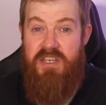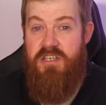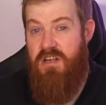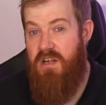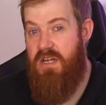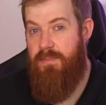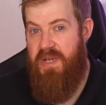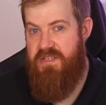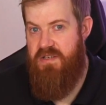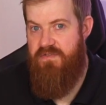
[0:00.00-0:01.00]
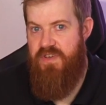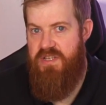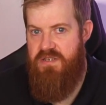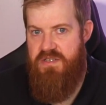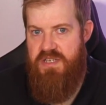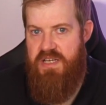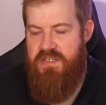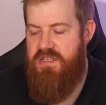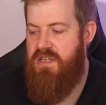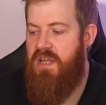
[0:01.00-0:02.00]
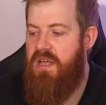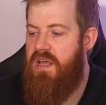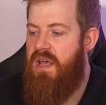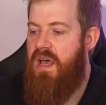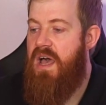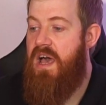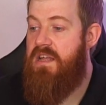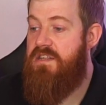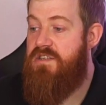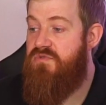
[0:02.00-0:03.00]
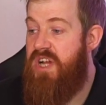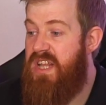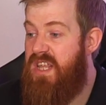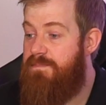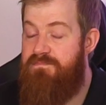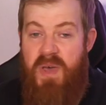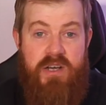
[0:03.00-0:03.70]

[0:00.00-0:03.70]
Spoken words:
a slightly better feature set. And really, I